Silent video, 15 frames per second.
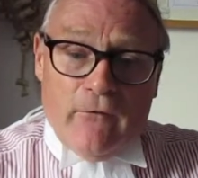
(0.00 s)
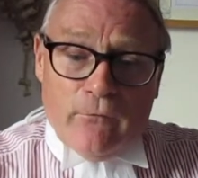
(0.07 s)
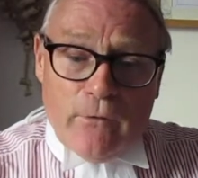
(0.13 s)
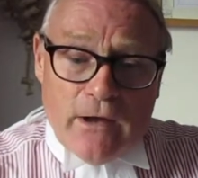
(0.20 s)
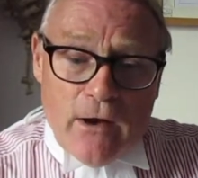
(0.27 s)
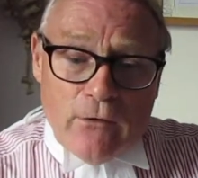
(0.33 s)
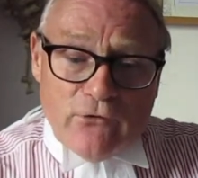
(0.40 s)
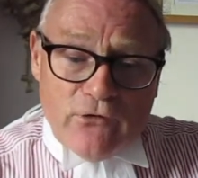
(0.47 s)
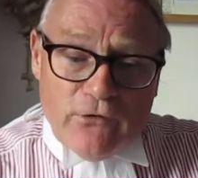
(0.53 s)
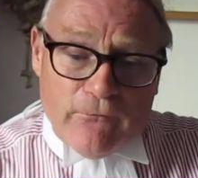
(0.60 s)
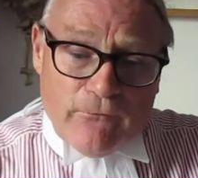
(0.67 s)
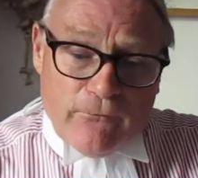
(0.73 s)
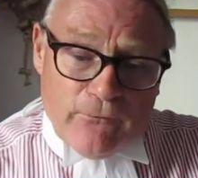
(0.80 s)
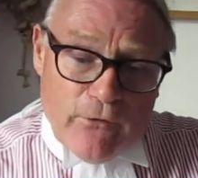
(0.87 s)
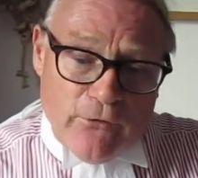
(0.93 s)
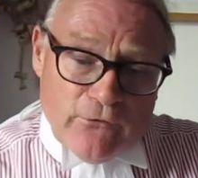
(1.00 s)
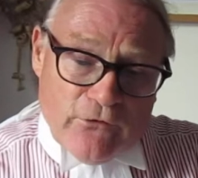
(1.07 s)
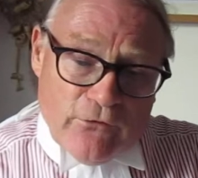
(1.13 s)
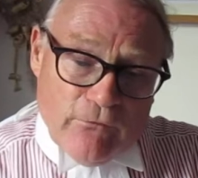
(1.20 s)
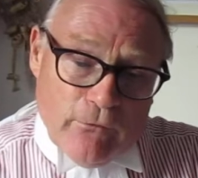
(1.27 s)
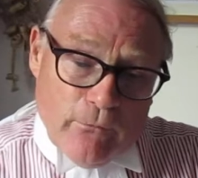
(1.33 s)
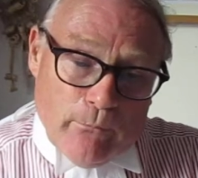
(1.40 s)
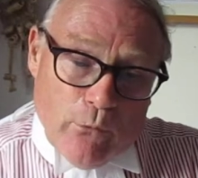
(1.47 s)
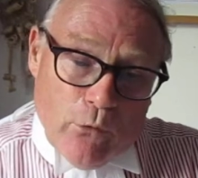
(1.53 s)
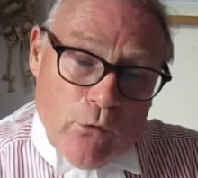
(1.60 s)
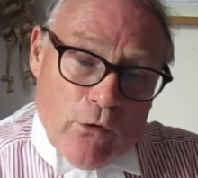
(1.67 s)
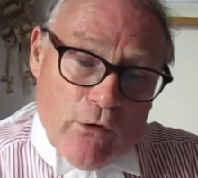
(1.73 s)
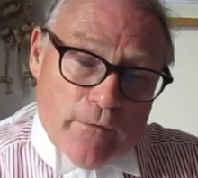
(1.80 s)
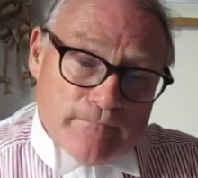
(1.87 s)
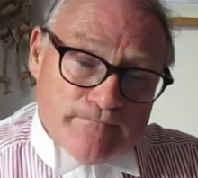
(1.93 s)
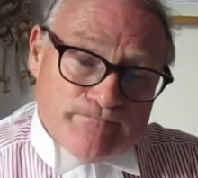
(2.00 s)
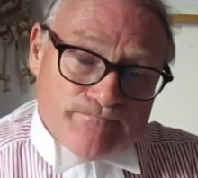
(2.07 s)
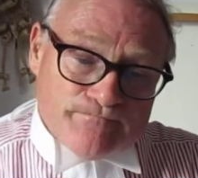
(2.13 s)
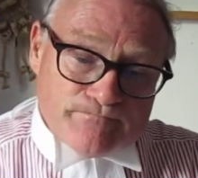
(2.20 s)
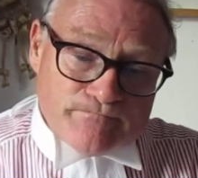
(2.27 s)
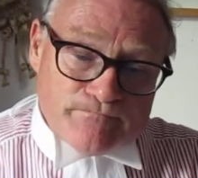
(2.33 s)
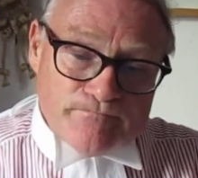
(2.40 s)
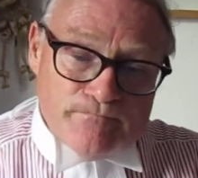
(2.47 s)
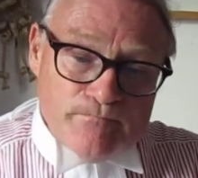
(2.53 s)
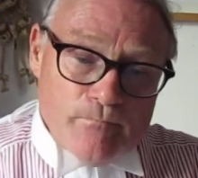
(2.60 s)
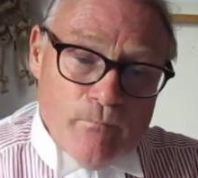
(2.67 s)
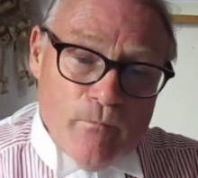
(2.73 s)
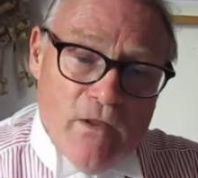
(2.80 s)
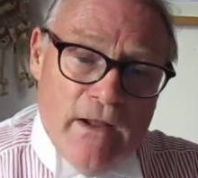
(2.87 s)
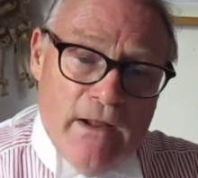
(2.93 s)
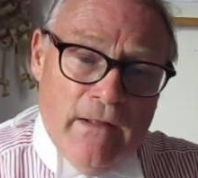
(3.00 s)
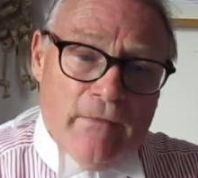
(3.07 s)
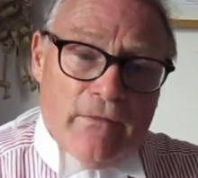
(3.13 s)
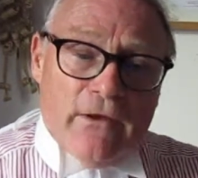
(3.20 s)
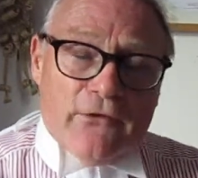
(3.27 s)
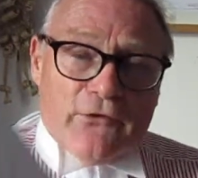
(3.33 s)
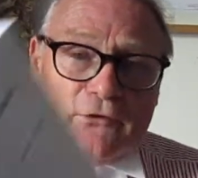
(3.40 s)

If we go to the front of the book, there's